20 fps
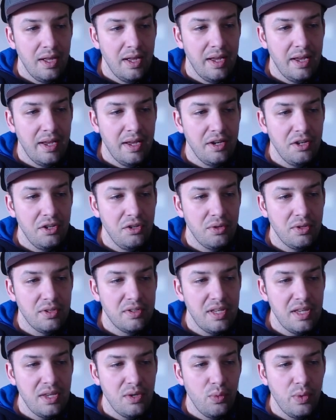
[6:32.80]
And you
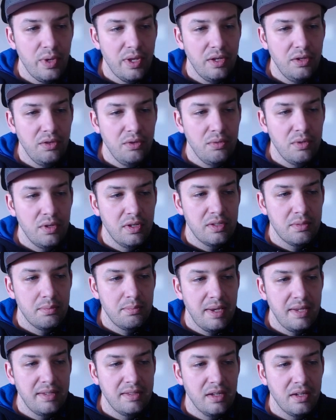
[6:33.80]
can see we can do this
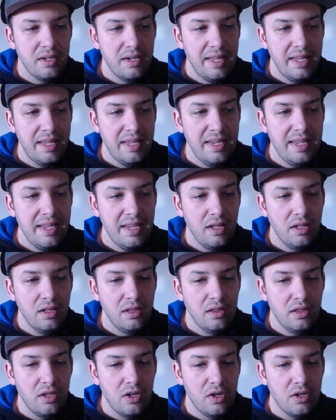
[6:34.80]
based on any
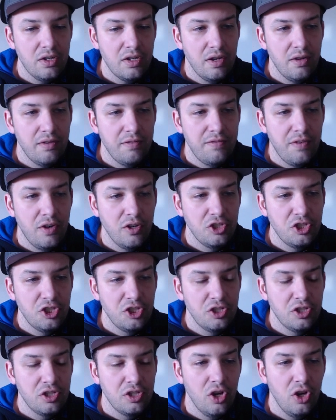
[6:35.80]
alert
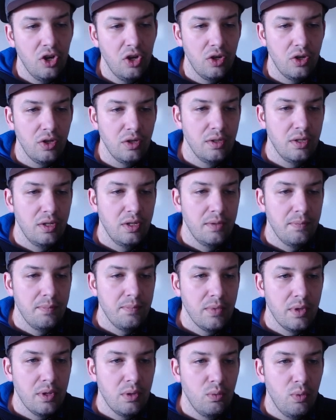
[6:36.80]
function call.
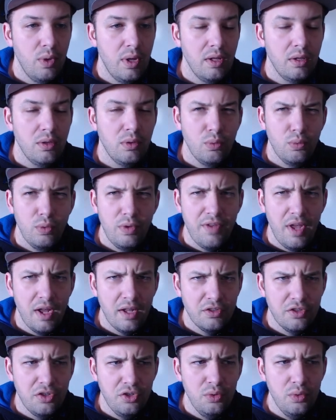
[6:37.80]
Well, we've
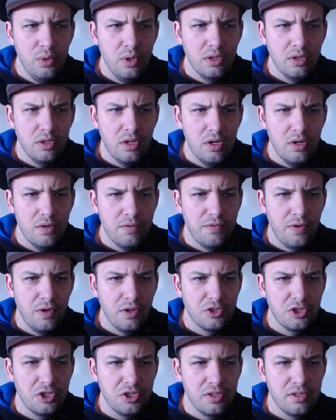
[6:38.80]
got two alert
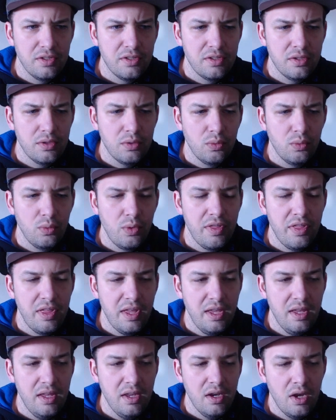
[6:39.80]
functions
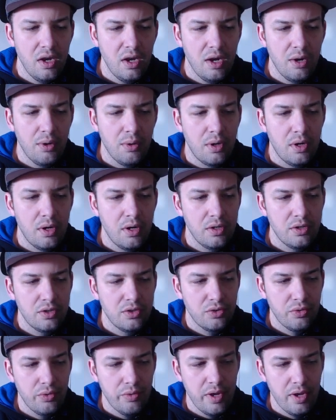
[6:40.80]
within our
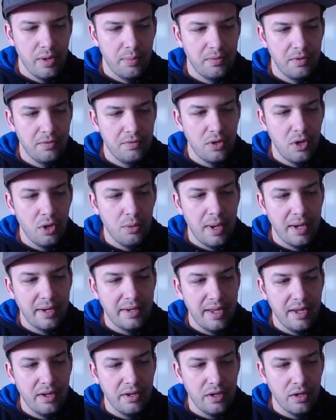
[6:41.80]
script. If you go
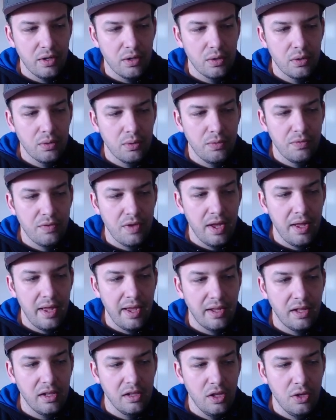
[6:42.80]
back down here, we've
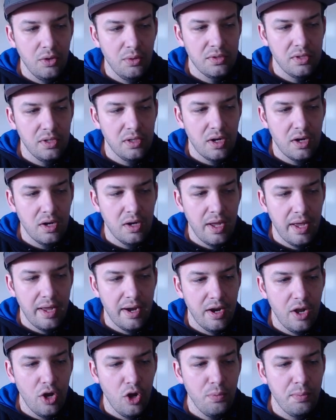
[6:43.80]
got a close alert
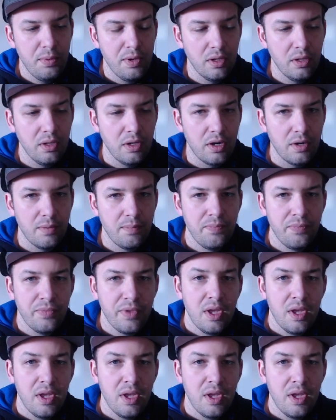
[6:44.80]
and an open alert.